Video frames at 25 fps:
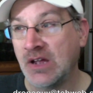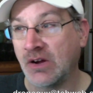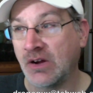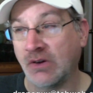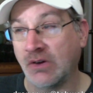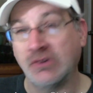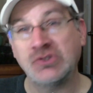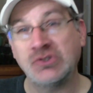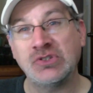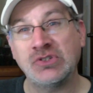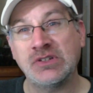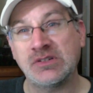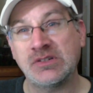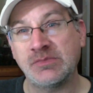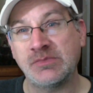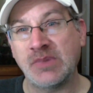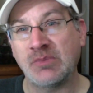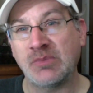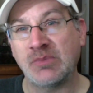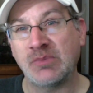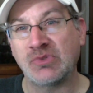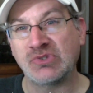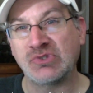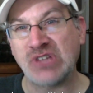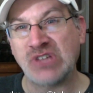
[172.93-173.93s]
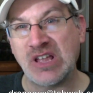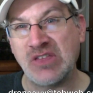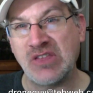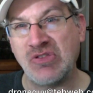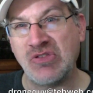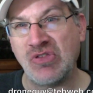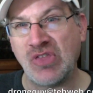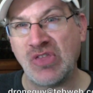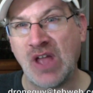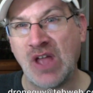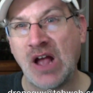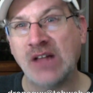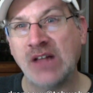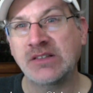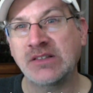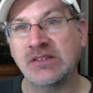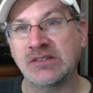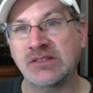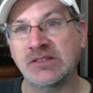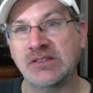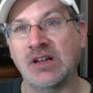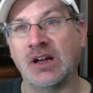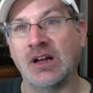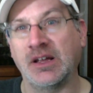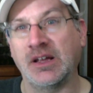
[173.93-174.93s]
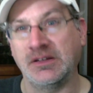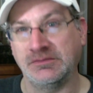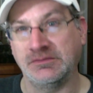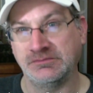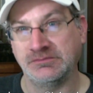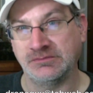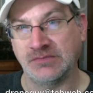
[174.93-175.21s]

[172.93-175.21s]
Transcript: urging its members not to sign